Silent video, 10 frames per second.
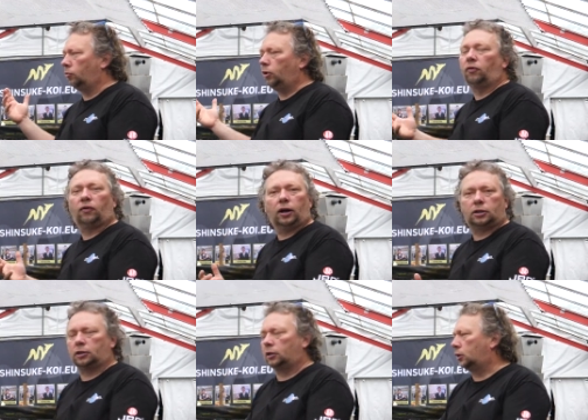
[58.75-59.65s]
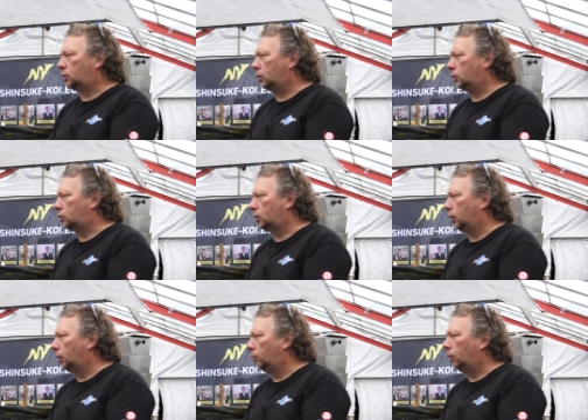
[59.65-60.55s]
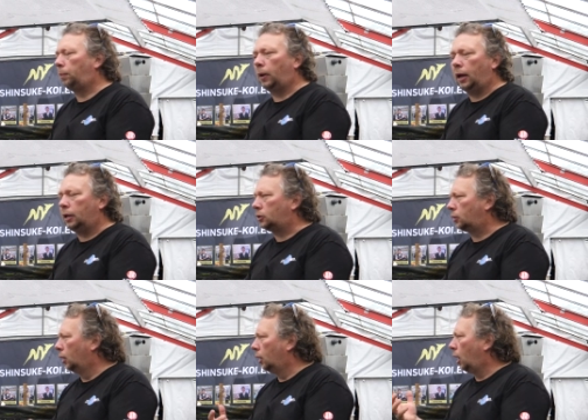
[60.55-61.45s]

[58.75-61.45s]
refreshed, is, is uh, replaced.